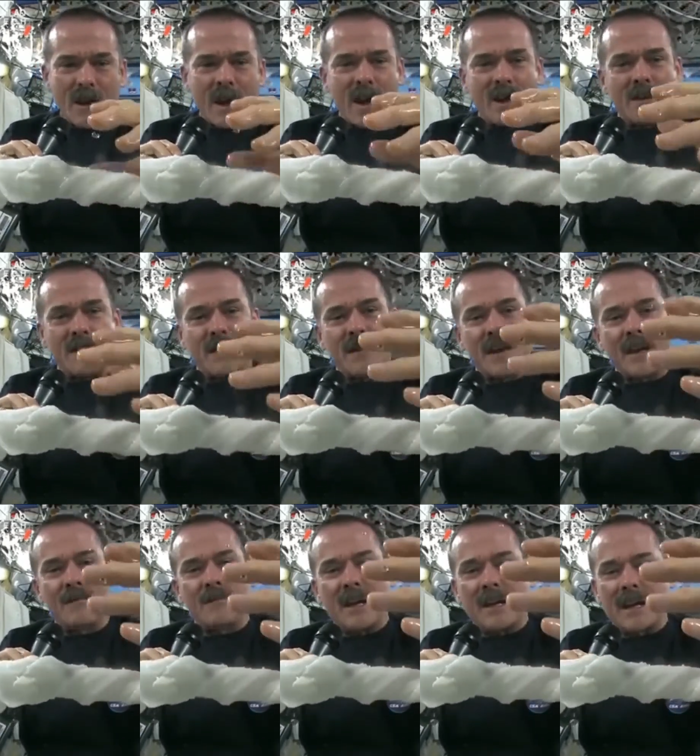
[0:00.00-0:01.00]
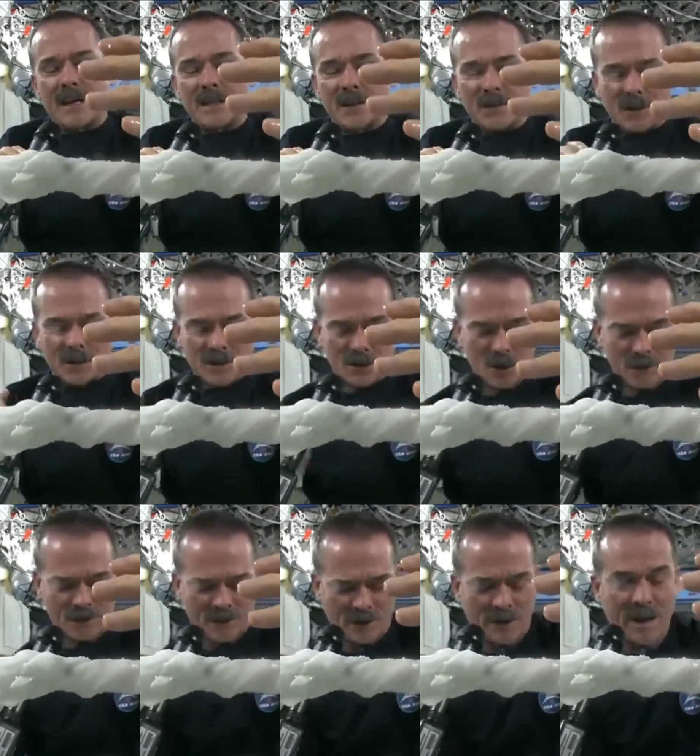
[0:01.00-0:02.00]
and then because of the
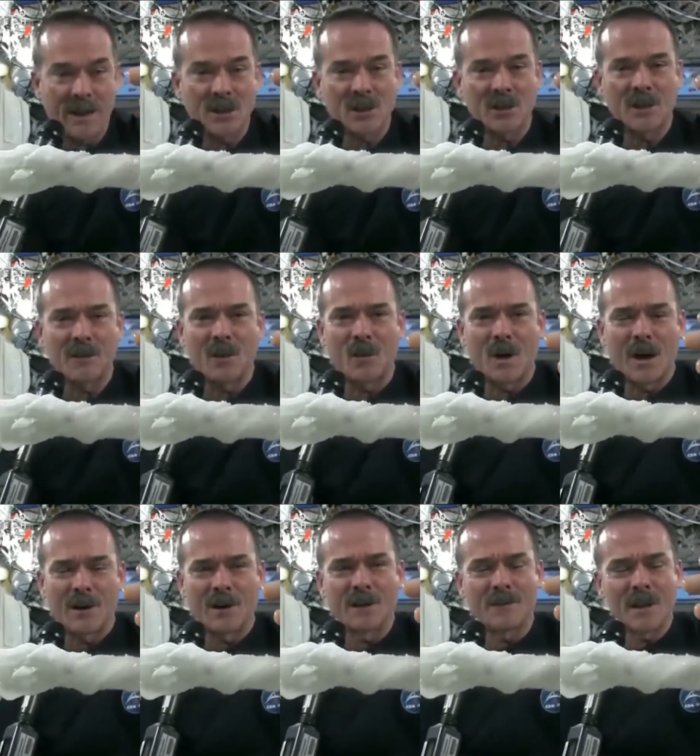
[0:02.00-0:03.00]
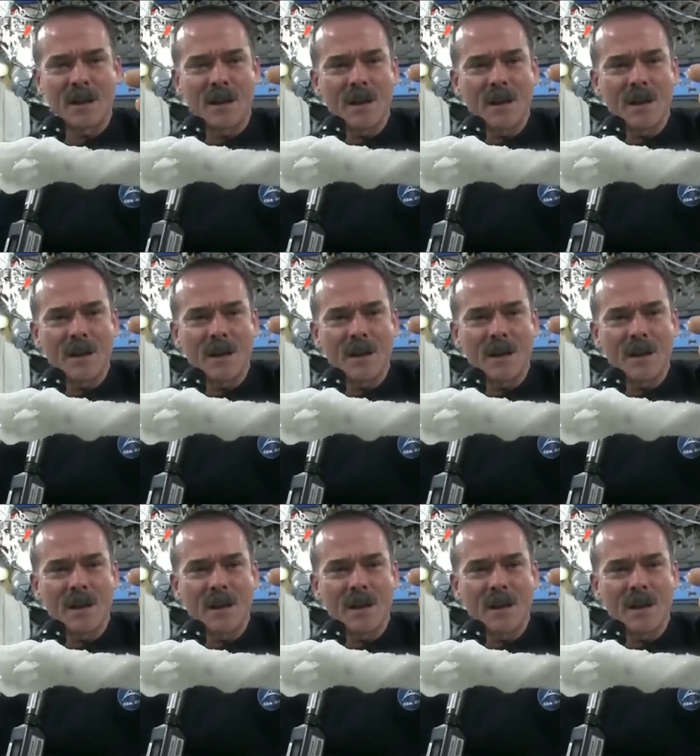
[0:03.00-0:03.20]
surface tension of the water,